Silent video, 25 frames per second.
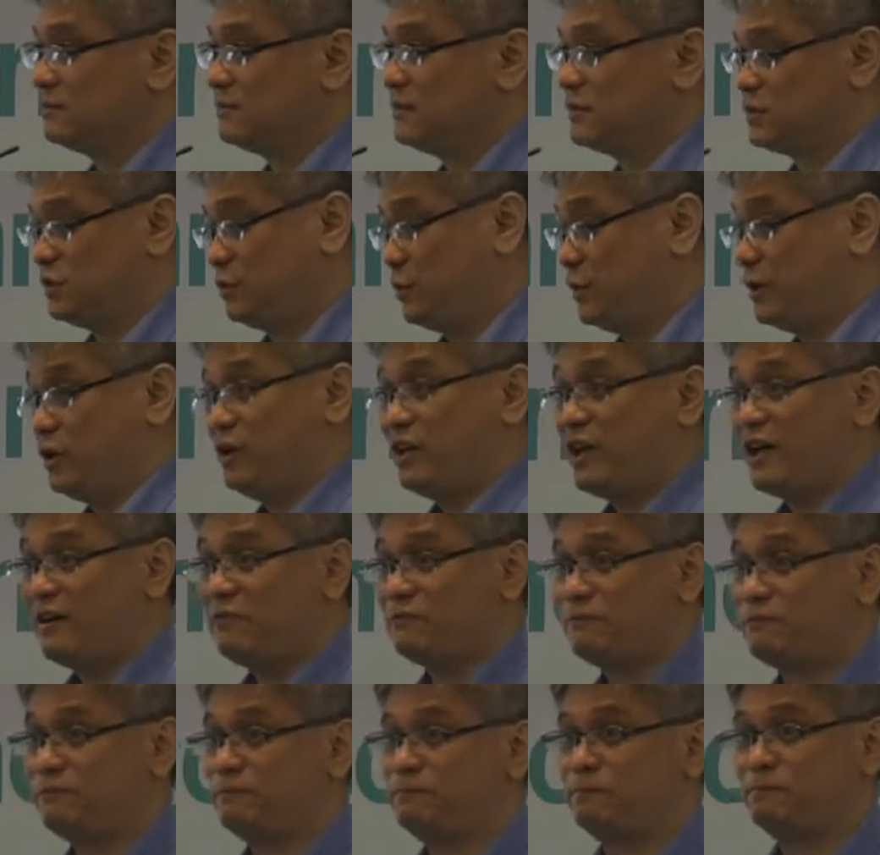So we don't
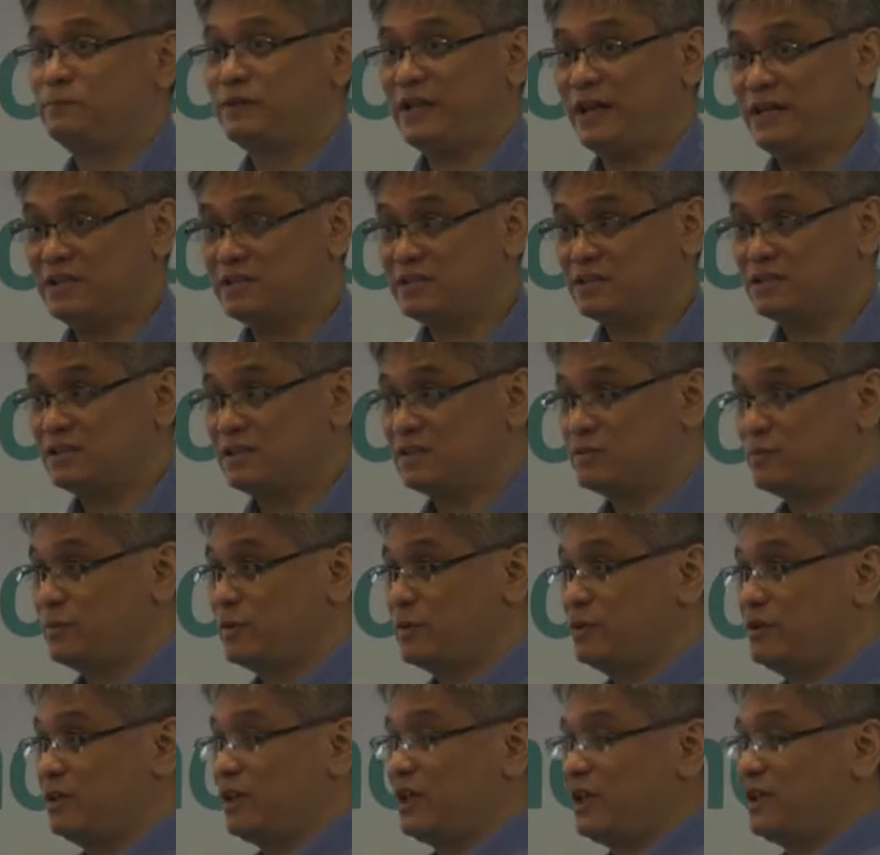have testers,
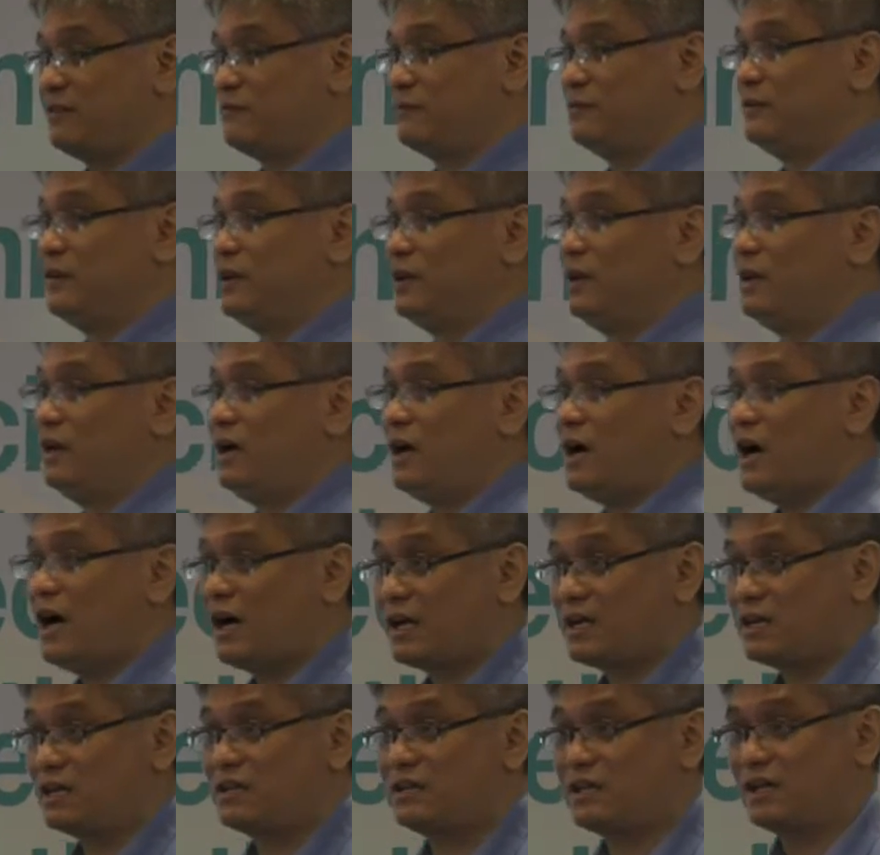we don't have
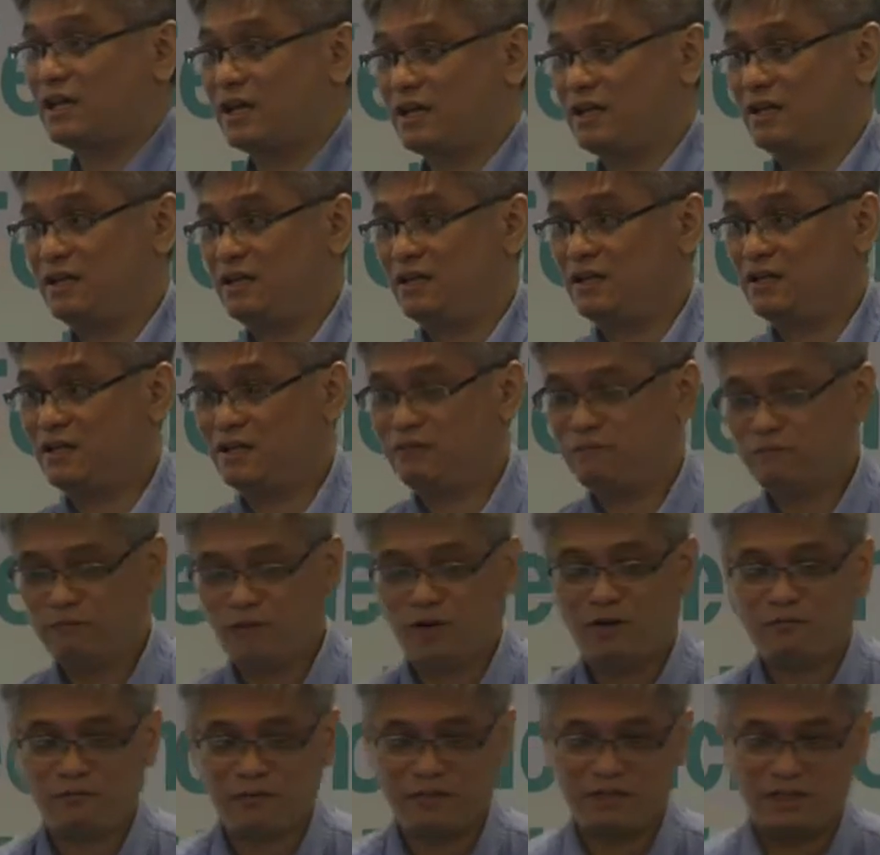architect
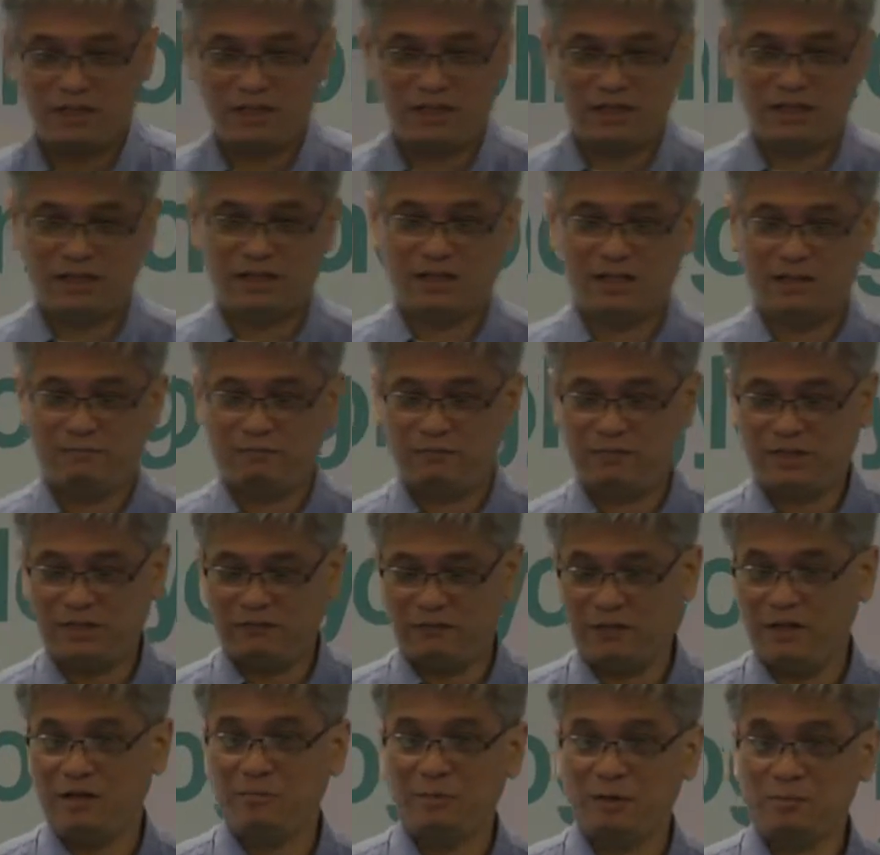involved in the
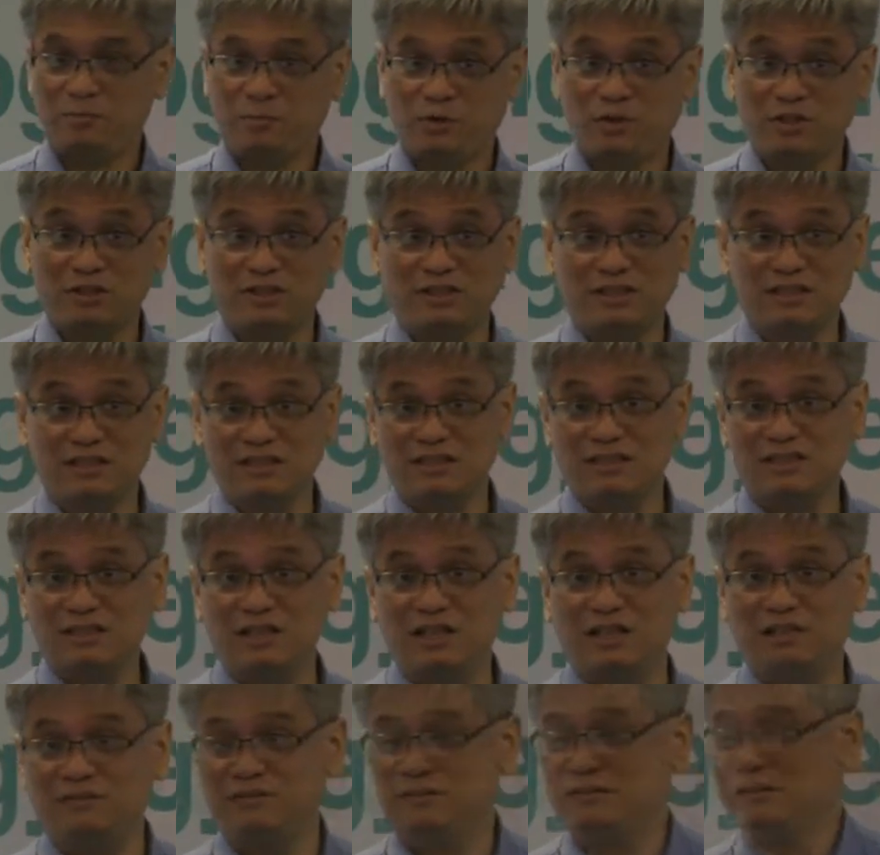development process
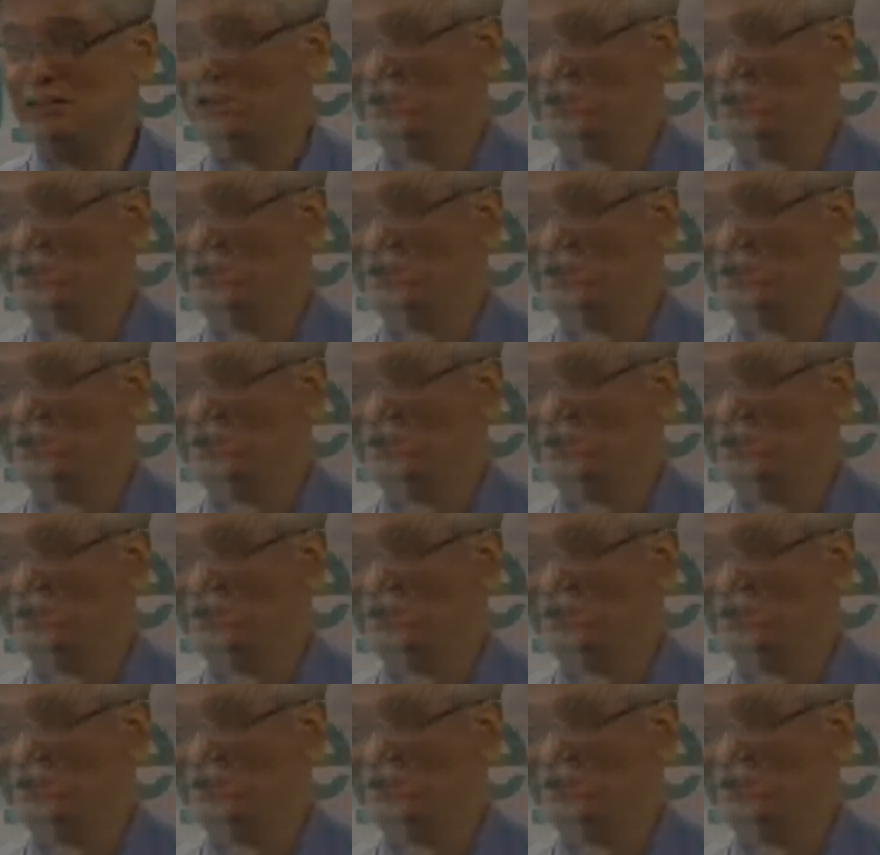itself.